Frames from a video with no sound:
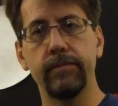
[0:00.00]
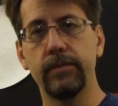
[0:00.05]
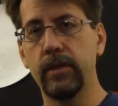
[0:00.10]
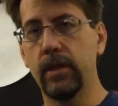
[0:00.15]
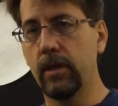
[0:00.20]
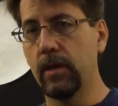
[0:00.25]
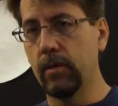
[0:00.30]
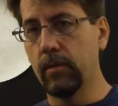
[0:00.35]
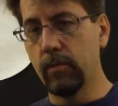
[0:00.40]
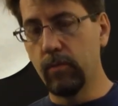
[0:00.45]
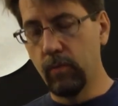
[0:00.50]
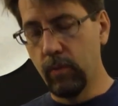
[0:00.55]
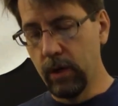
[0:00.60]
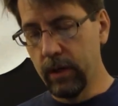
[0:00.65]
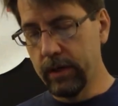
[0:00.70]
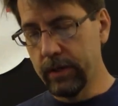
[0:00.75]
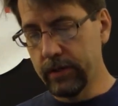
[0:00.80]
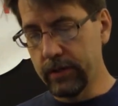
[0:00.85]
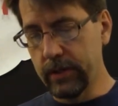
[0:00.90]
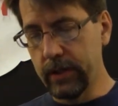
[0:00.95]
You know,
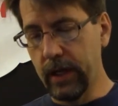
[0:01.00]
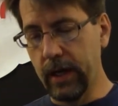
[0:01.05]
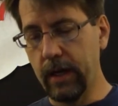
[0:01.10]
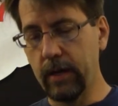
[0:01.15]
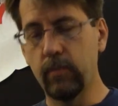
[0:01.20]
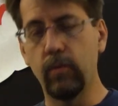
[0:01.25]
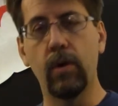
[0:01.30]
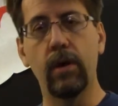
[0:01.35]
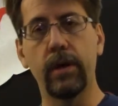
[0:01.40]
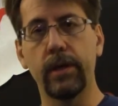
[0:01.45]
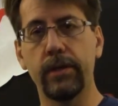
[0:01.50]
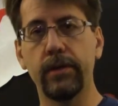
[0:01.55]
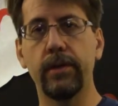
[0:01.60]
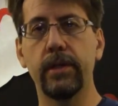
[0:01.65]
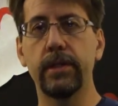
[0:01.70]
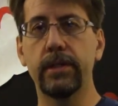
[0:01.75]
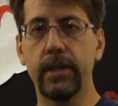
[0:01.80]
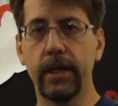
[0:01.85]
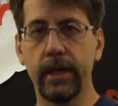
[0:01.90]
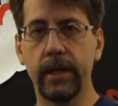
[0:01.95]
what is God wanting you
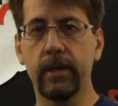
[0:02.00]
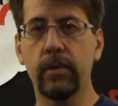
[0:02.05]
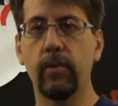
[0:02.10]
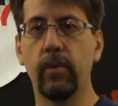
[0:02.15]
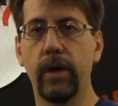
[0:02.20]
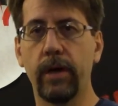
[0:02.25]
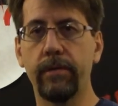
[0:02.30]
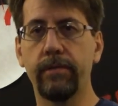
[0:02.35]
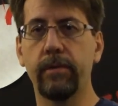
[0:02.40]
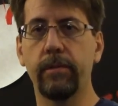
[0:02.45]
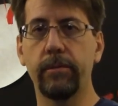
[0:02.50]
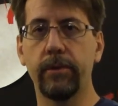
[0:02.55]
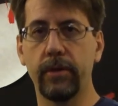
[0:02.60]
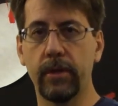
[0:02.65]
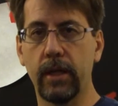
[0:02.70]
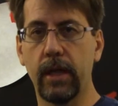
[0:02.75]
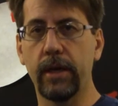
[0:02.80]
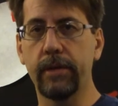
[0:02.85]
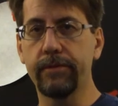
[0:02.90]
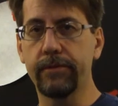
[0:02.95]
to take away from your
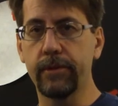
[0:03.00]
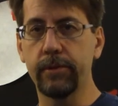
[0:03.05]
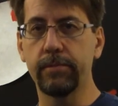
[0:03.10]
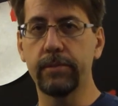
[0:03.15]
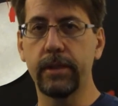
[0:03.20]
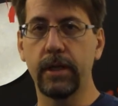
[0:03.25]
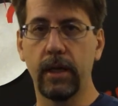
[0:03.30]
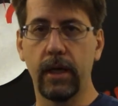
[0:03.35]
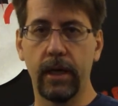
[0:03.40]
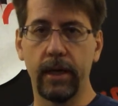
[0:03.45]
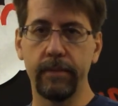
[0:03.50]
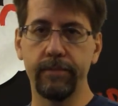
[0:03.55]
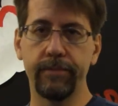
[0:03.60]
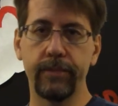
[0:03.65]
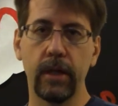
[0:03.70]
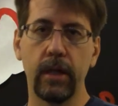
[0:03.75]
life group tonight?